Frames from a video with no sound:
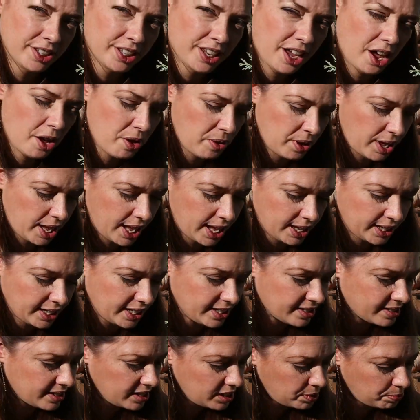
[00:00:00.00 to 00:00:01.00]
to go in
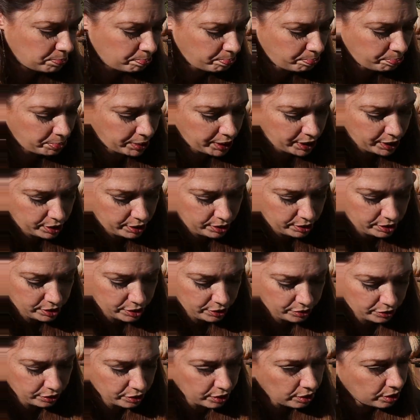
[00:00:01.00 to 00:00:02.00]
is this
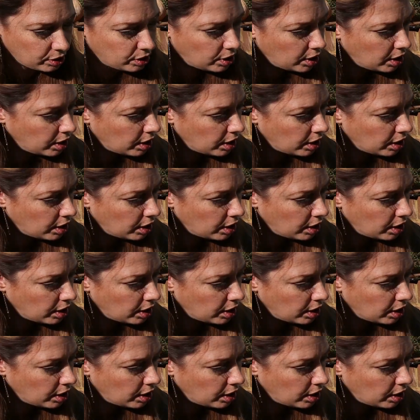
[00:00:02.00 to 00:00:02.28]
beautiful